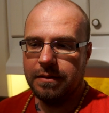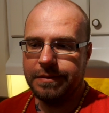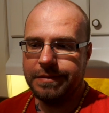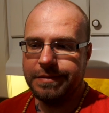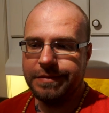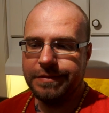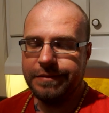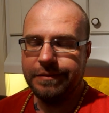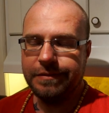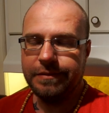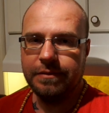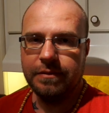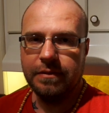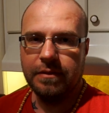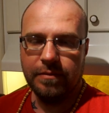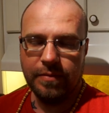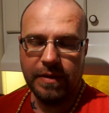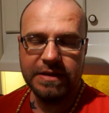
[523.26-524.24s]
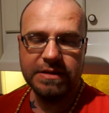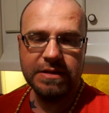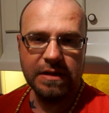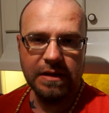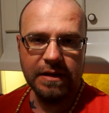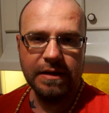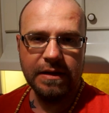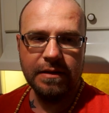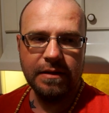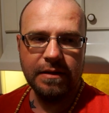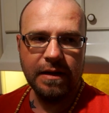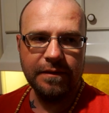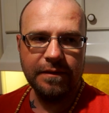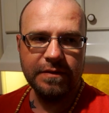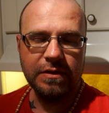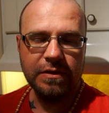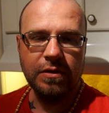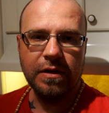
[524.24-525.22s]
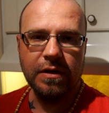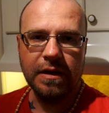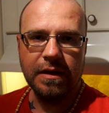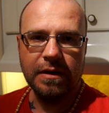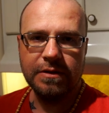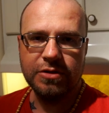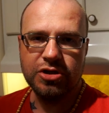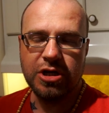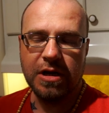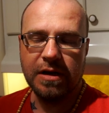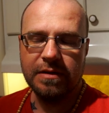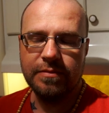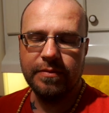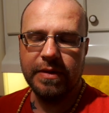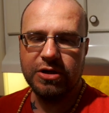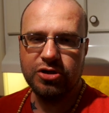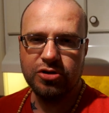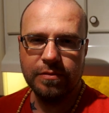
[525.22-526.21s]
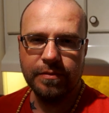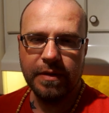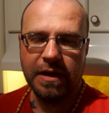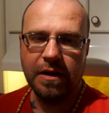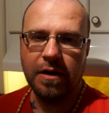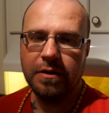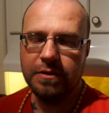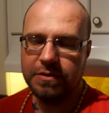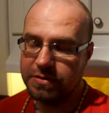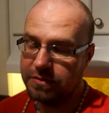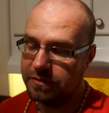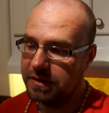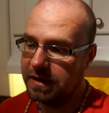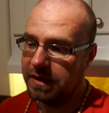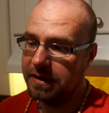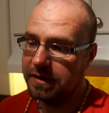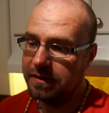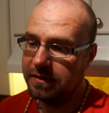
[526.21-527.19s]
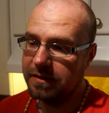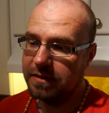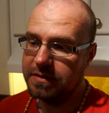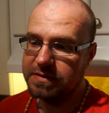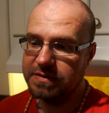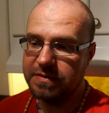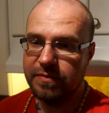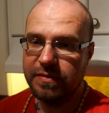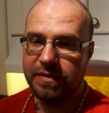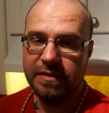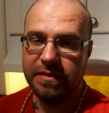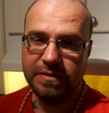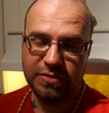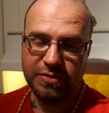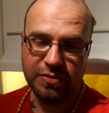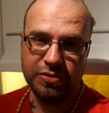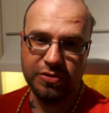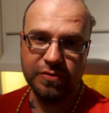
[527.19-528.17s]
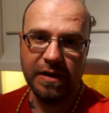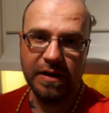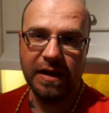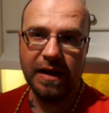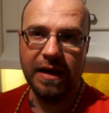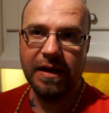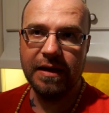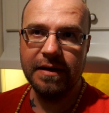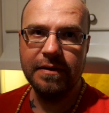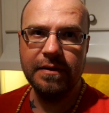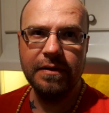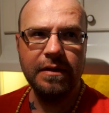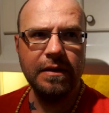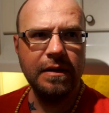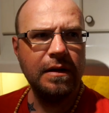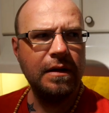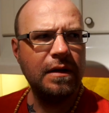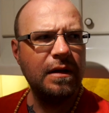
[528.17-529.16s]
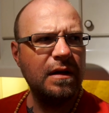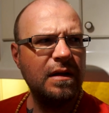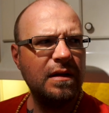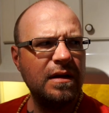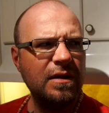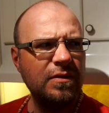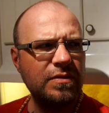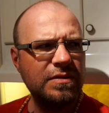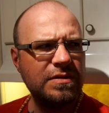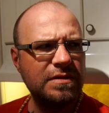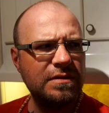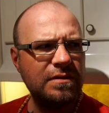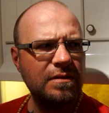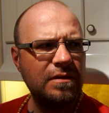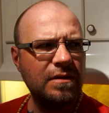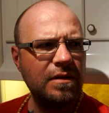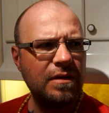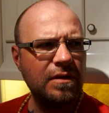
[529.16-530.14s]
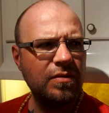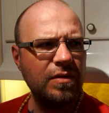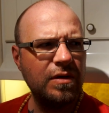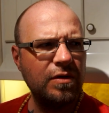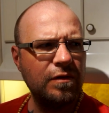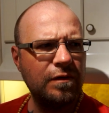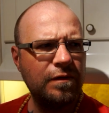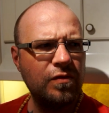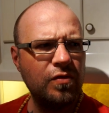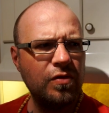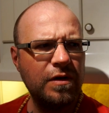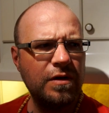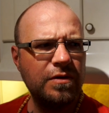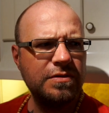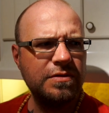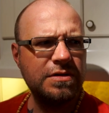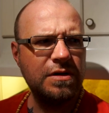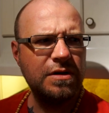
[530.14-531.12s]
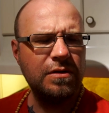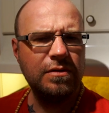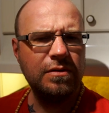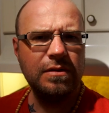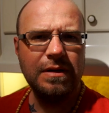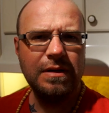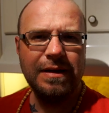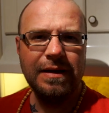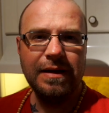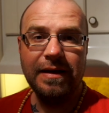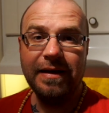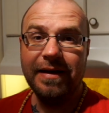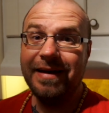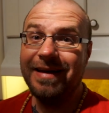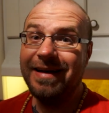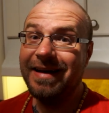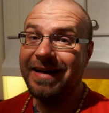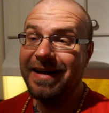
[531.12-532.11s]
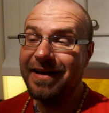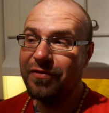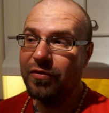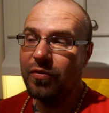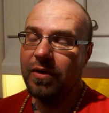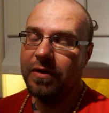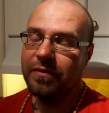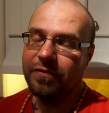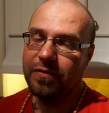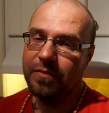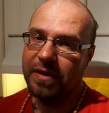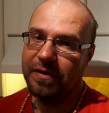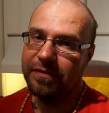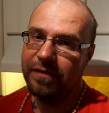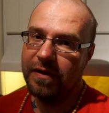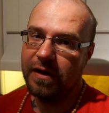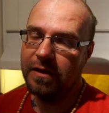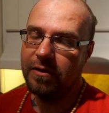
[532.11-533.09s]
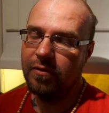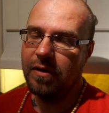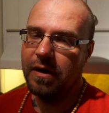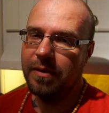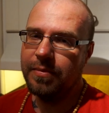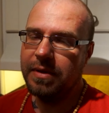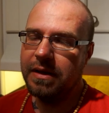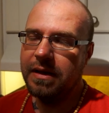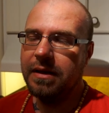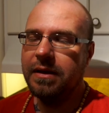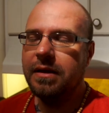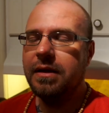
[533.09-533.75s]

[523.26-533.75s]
to basically they have to look at and check to make sure my heart's okay because of the surgery I had, I think it was three or four years ago, and I never went for my follow-up.